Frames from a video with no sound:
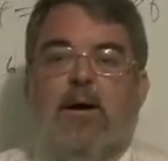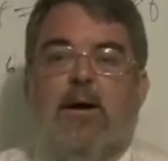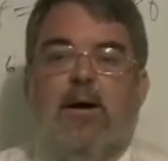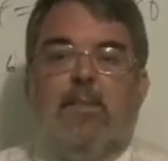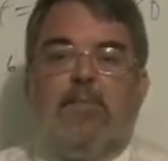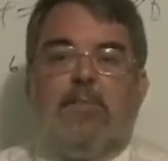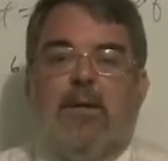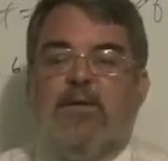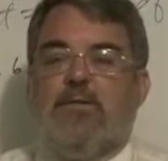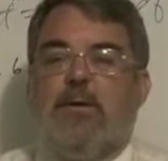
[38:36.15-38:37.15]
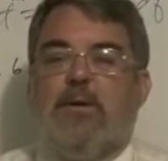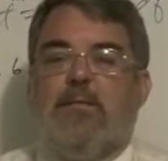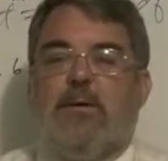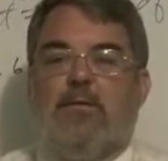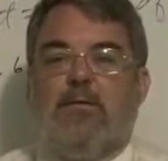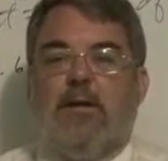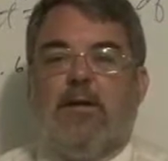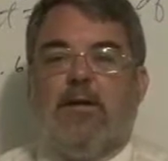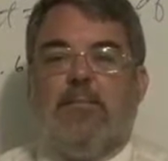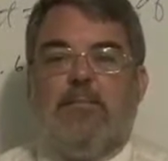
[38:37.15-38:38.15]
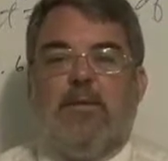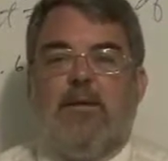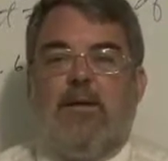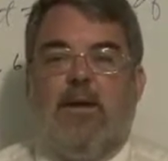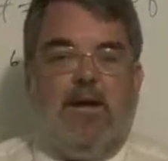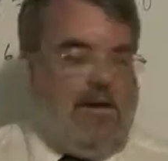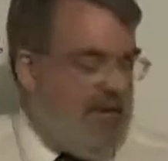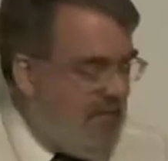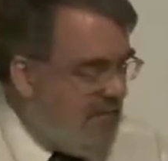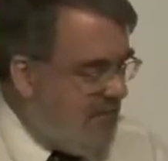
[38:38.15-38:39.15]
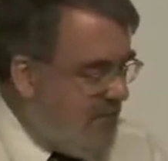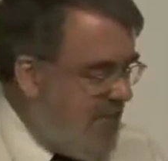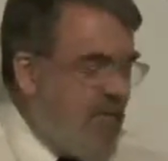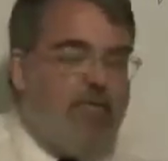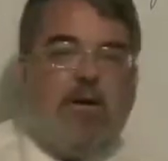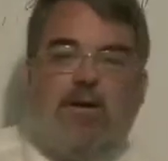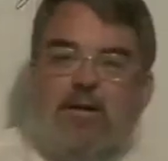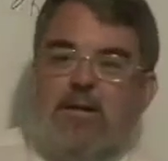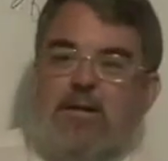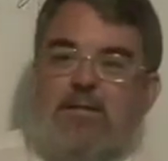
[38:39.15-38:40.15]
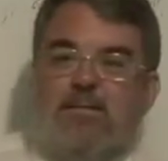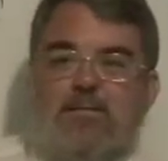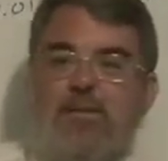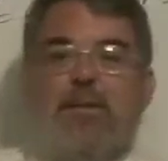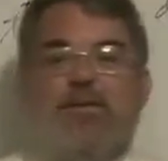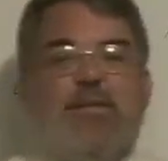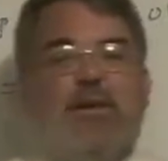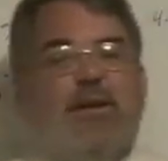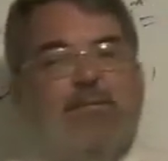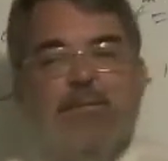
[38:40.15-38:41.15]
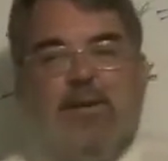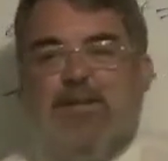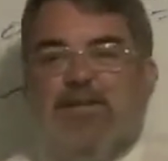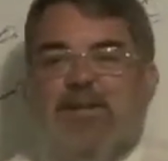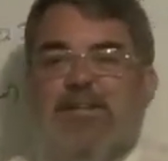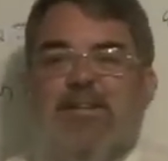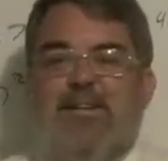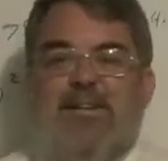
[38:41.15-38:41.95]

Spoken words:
I just made up my own data and created a regression line for pizza.